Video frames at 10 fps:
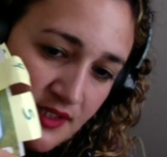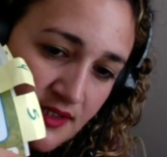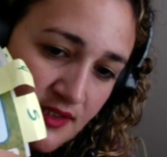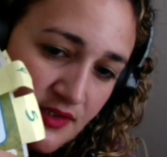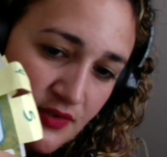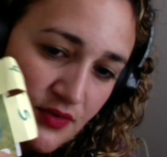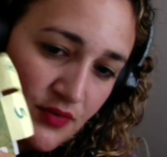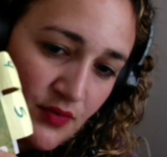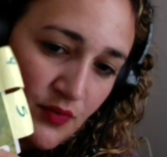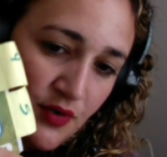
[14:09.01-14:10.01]
It says circle the
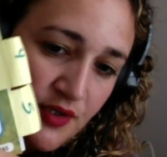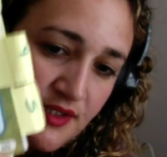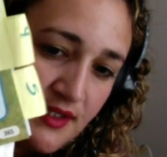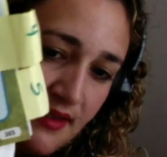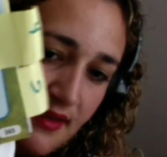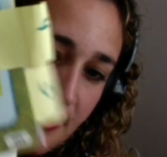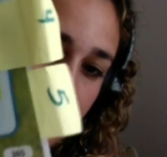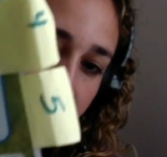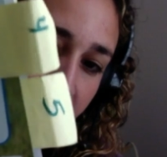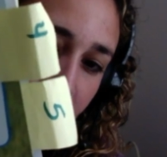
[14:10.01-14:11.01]
words that
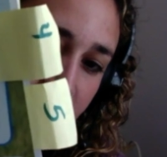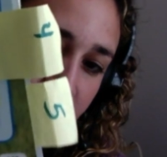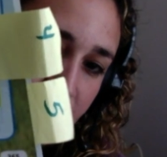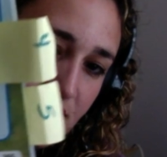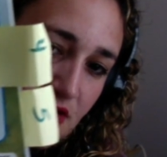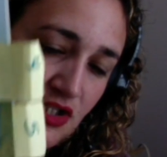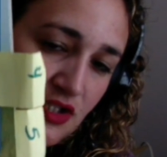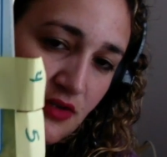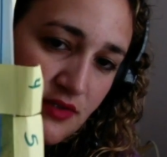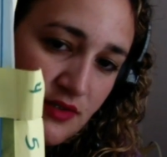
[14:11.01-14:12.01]
name different
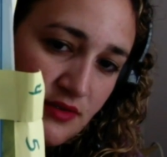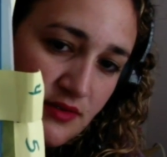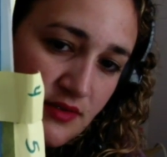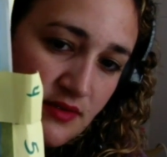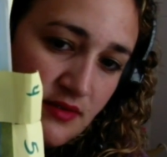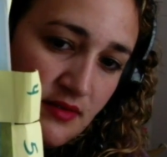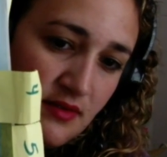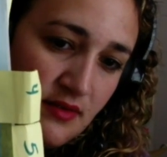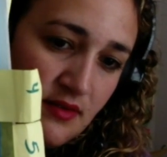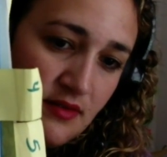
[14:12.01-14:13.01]
shelters.
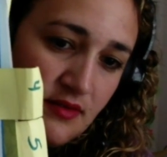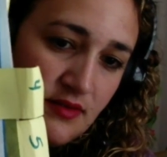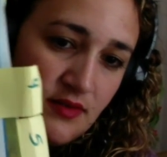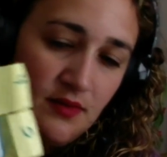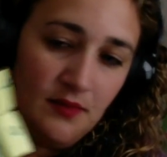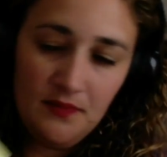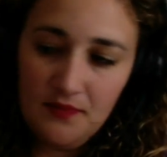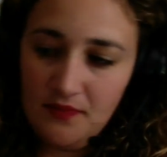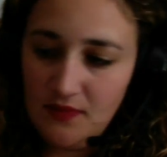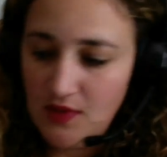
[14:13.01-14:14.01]
So
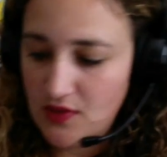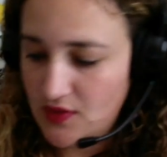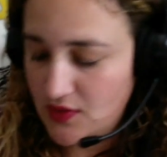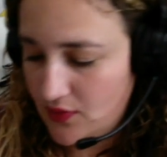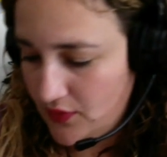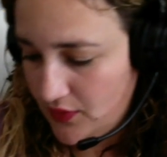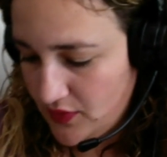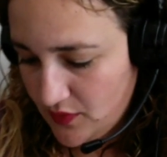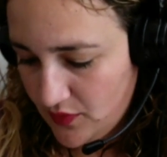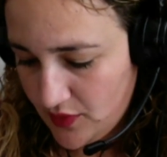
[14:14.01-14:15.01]
you can circle those
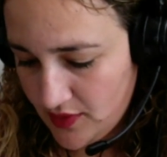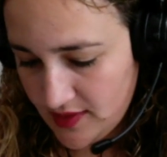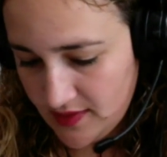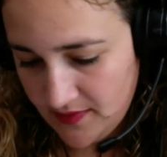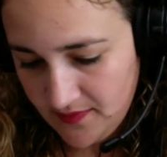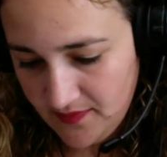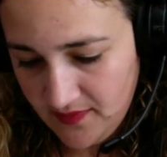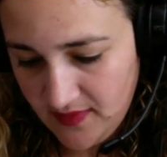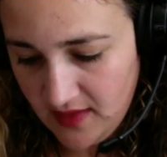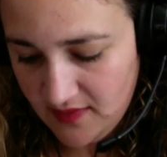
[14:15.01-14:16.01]
words
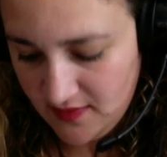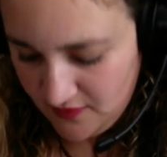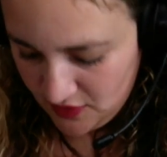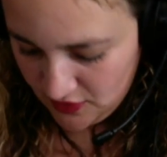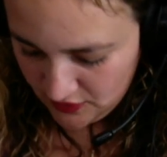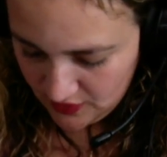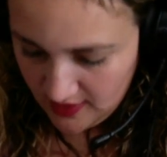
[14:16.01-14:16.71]
that have different shelter.